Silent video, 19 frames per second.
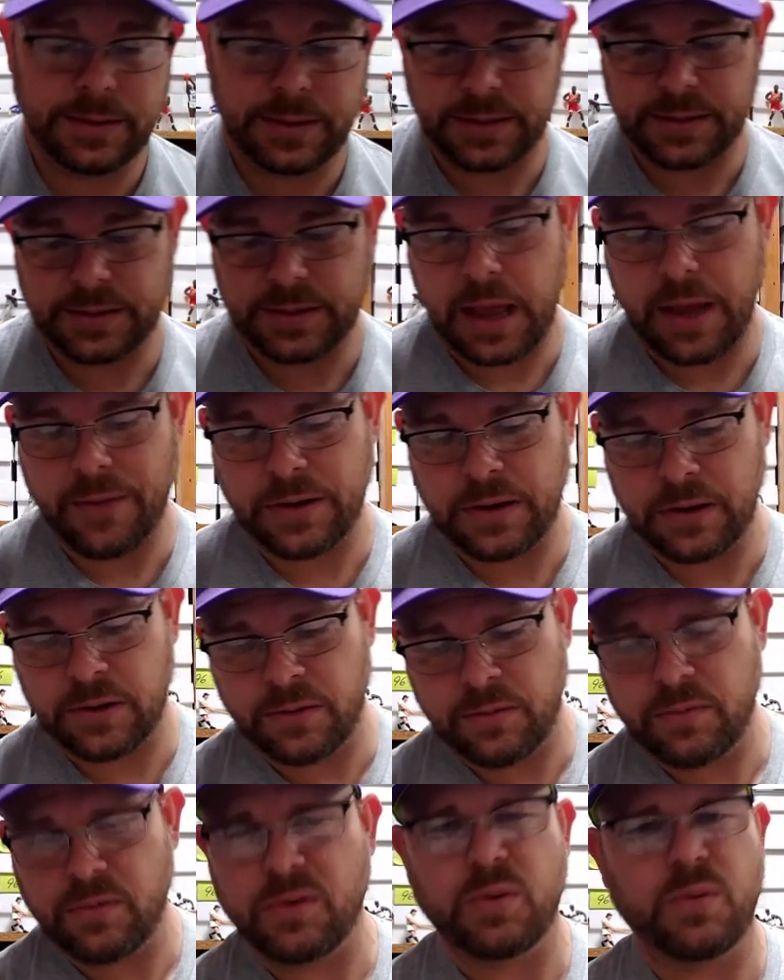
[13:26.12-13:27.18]
to
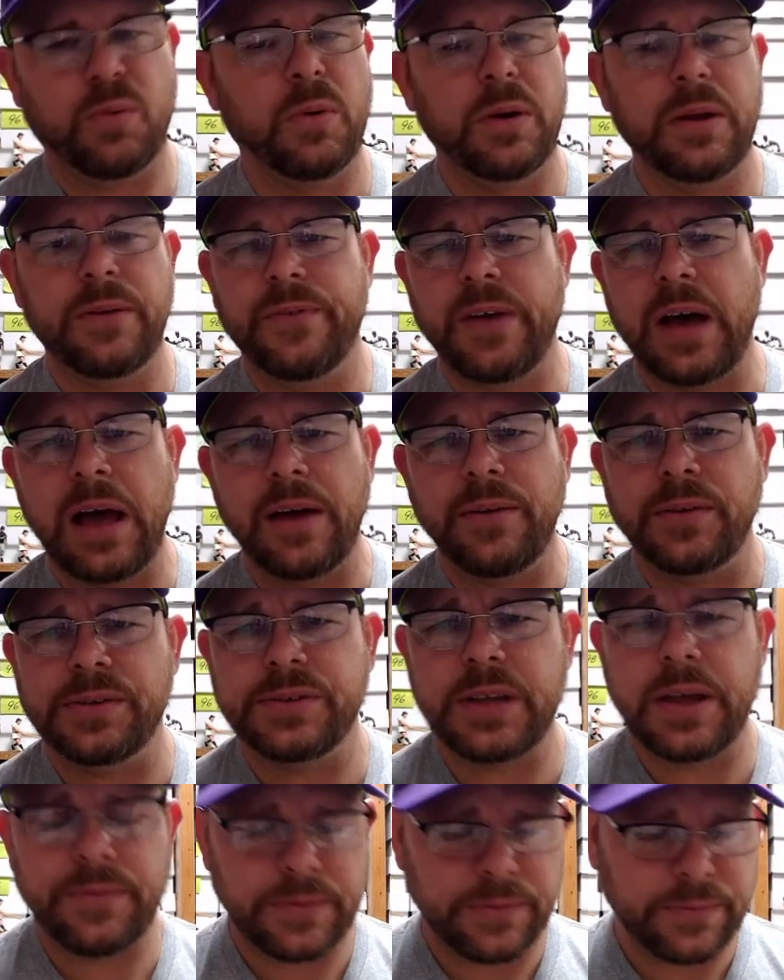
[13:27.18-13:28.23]
725 or
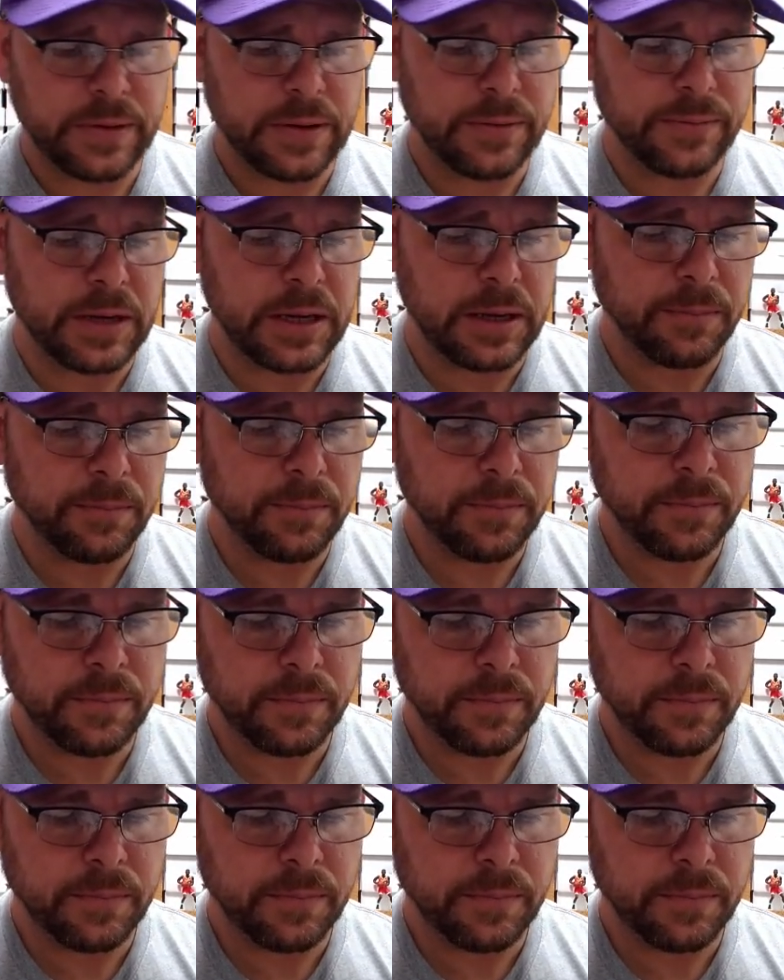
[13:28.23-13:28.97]
750.